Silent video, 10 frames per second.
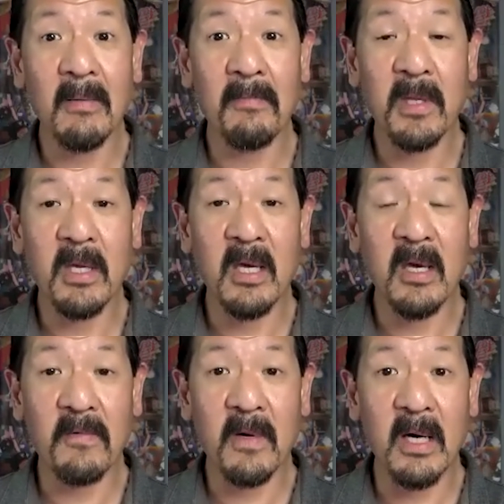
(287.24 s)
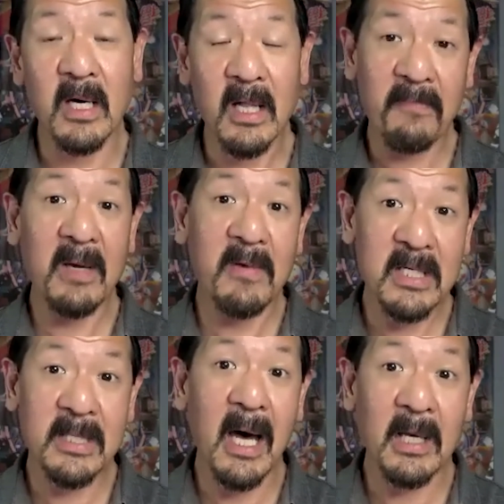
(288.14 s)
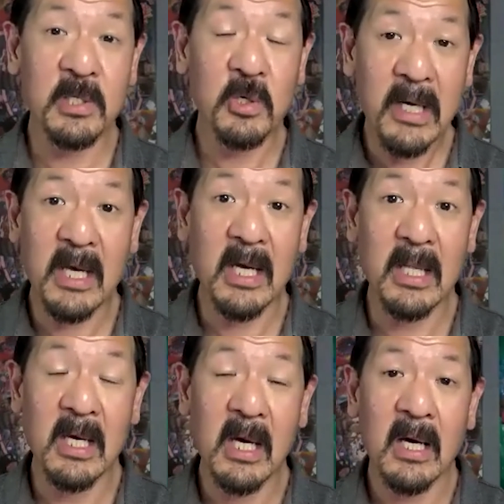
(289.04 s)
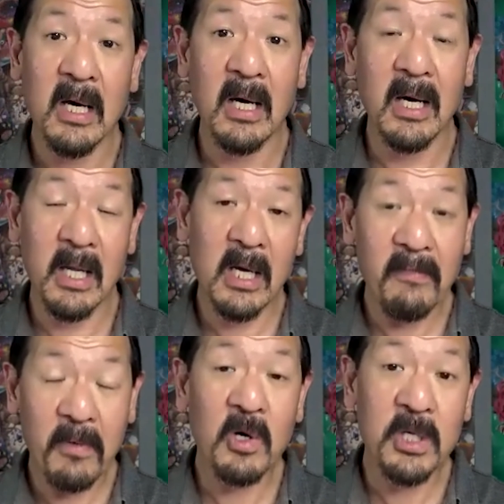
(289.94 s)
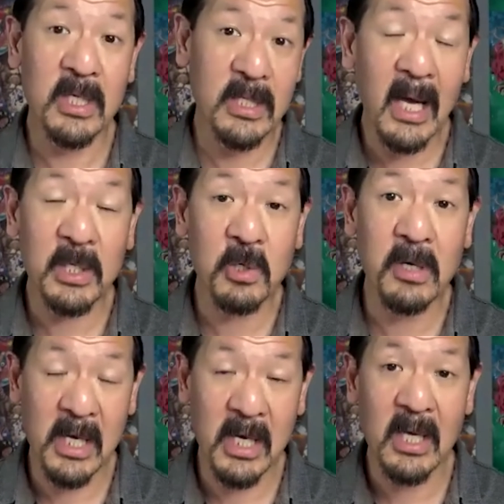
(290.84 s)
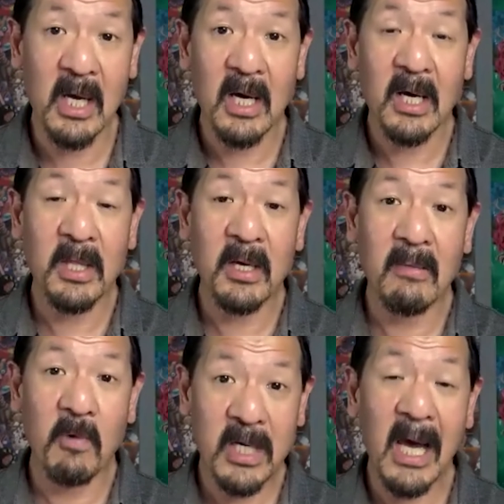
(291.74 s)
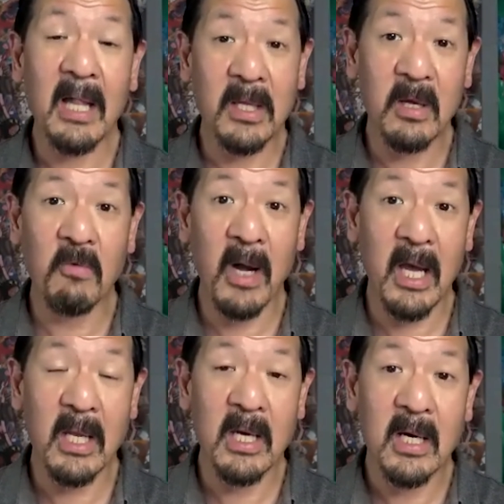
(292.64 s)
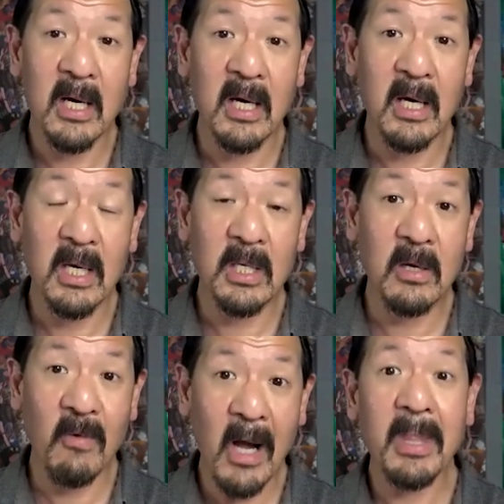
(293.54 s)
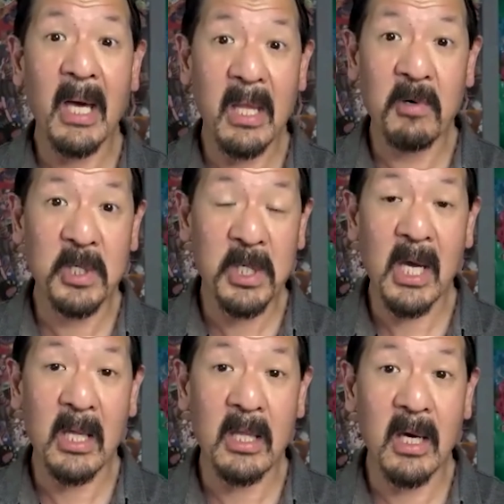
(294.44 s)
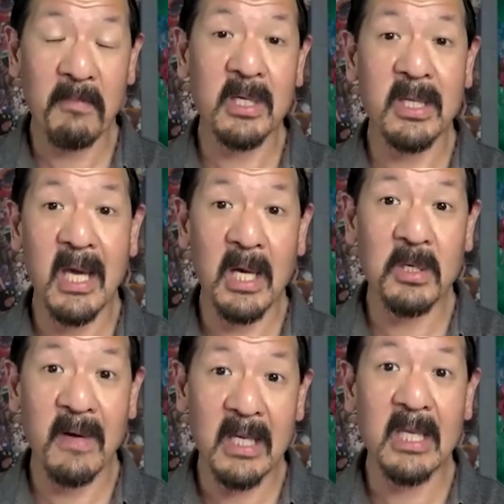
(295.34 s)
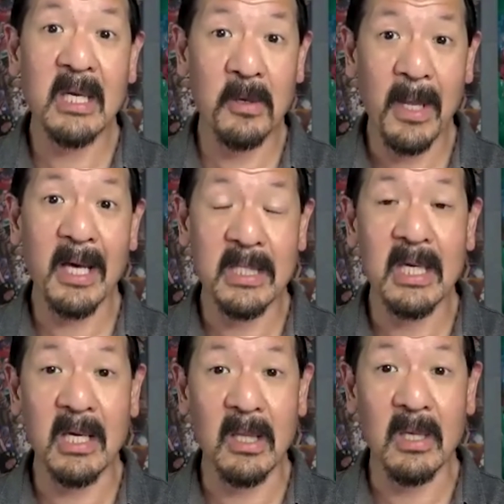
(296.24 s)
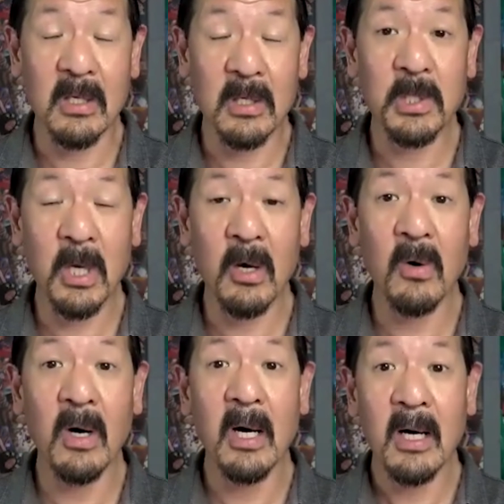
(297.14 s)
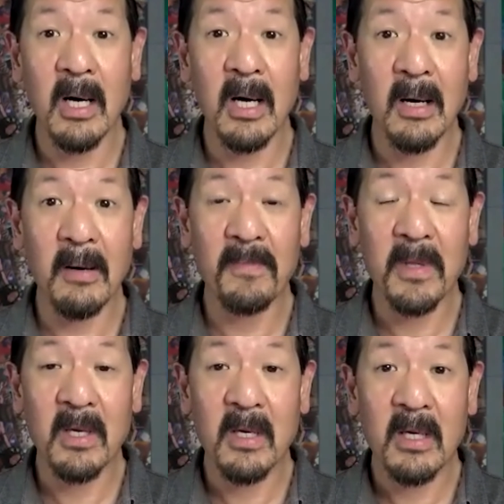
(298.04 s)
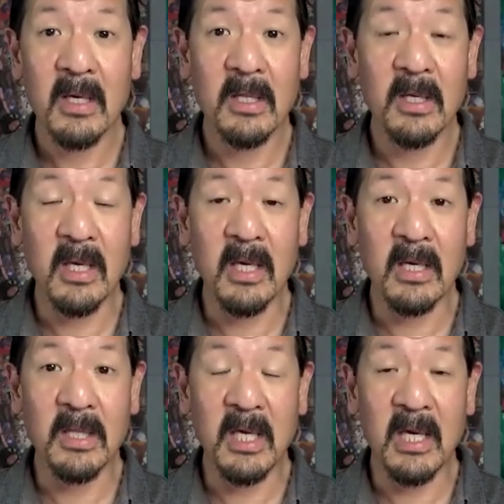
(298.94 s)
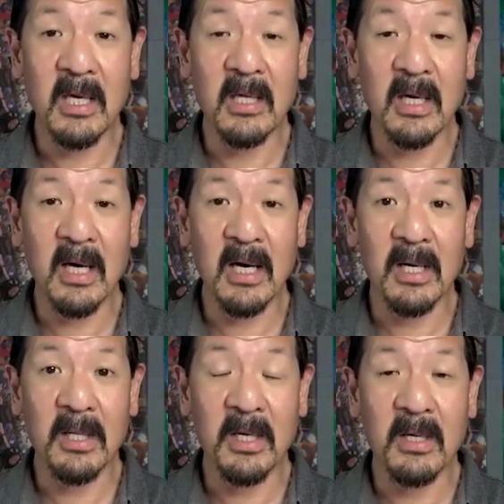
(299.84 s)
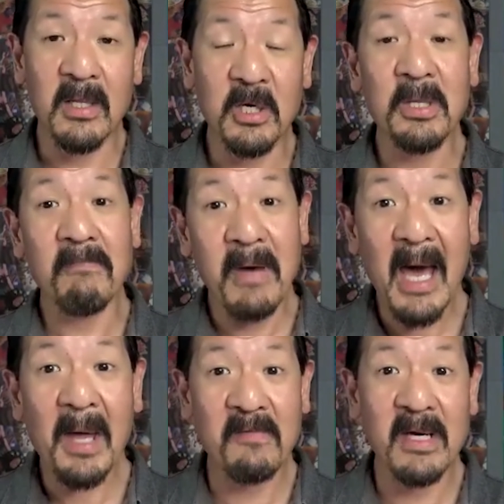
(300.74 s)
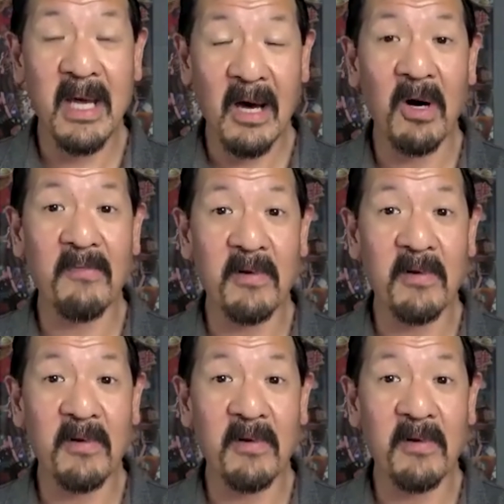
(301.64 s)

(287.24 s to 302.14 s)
if a cleft baby is not treated and a cleft person is not treated, the mortality rate is around 90% up until the age of 18 or 19. So the good and bad of it, however,